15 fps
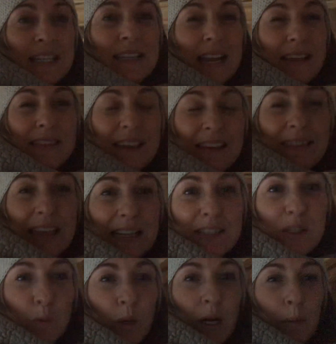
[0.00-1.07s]
And I think
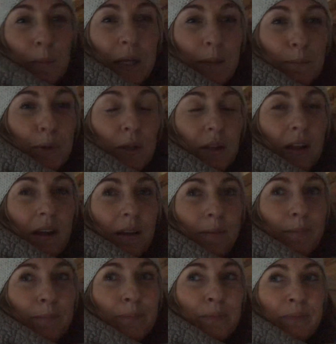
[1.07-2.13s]
that's where people
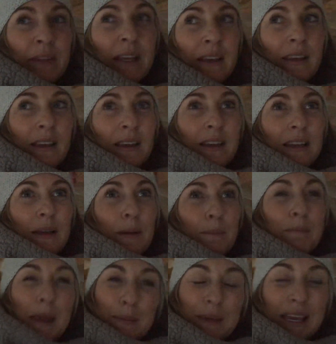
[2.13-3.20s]

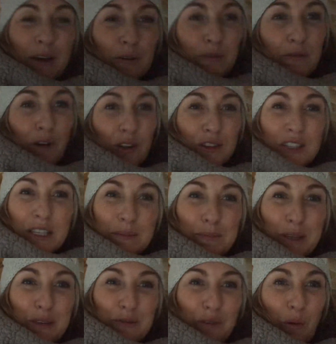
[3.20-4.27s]
maybe have faulted
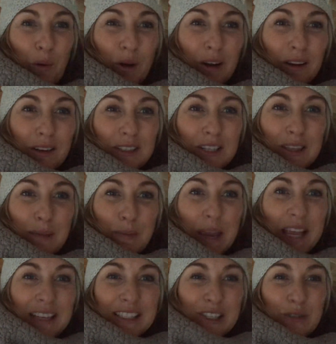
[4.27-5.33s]
before to the
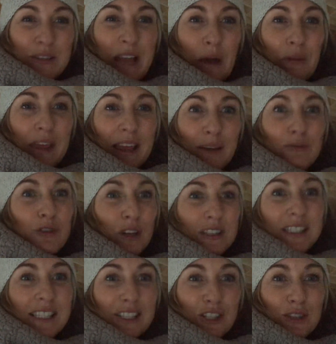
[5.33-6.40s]
bank, so now they have
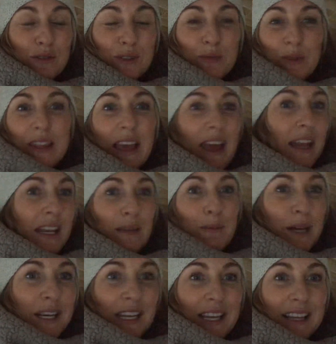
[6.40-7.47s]
trust issues with
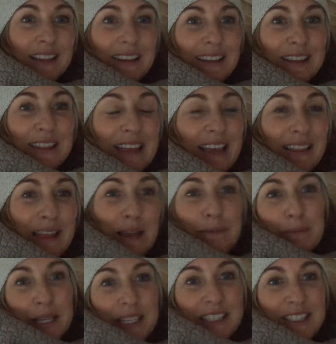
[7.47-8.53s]
anybody they lend
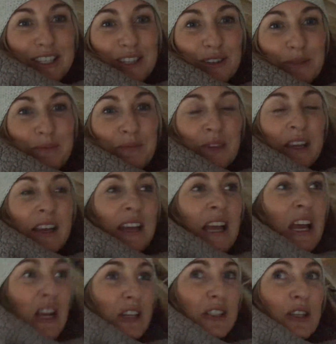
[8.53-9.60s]
money to.
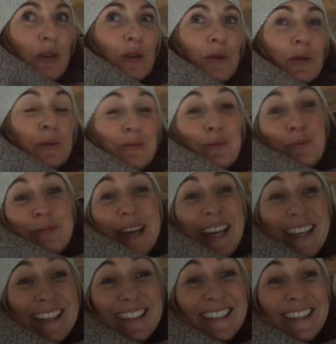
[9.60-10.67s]
So
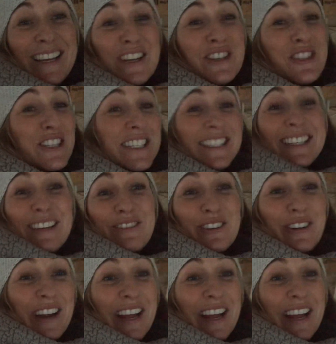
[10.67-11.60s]
just to give you a